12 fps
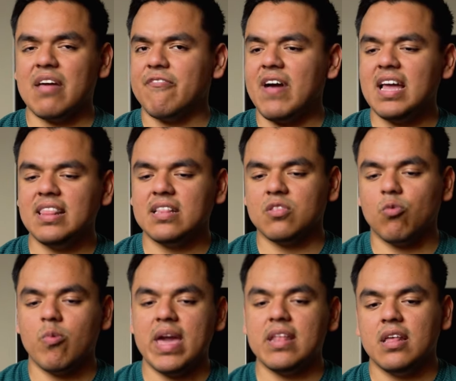I find that the
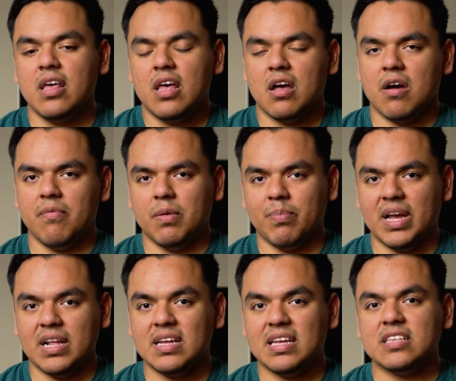weight of the
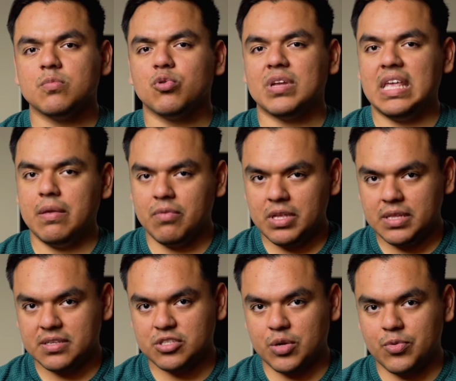Plana is more evenly
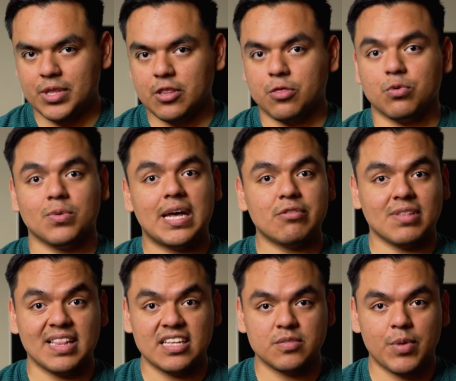distributed throughout the
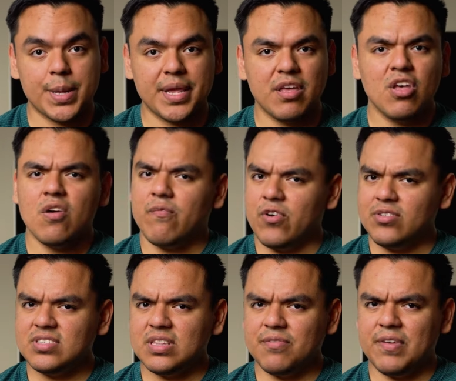lens body
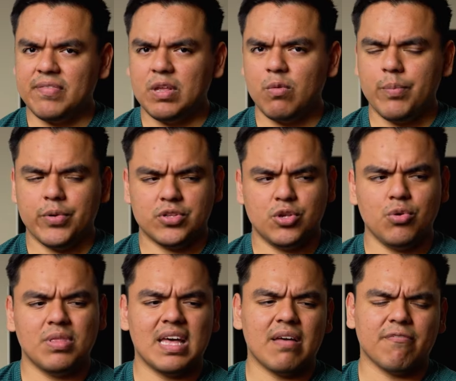versus the 51.2
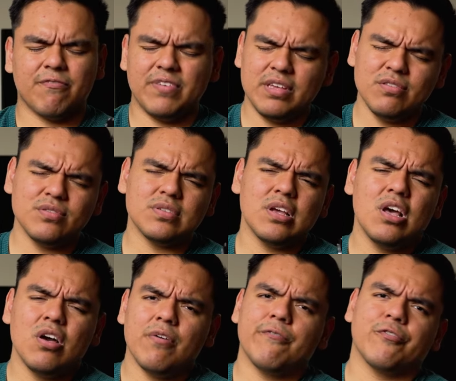that feels
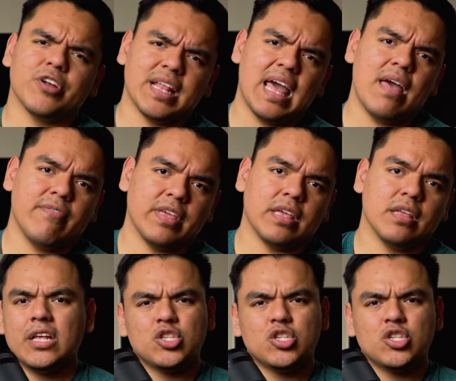front heavy.